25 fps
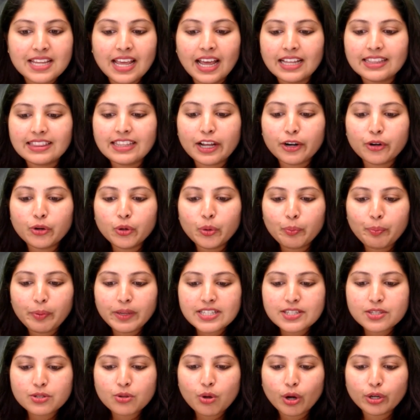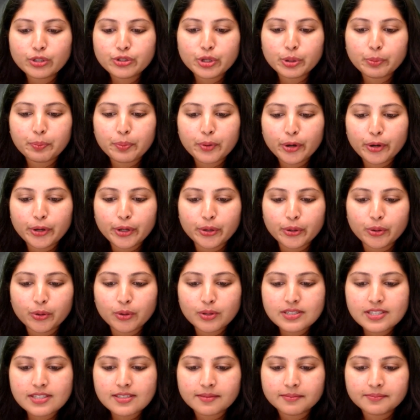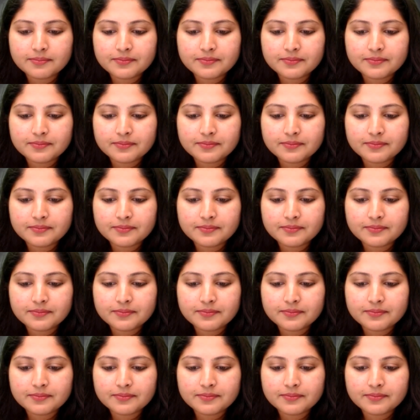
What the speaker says: the Rubisco to produce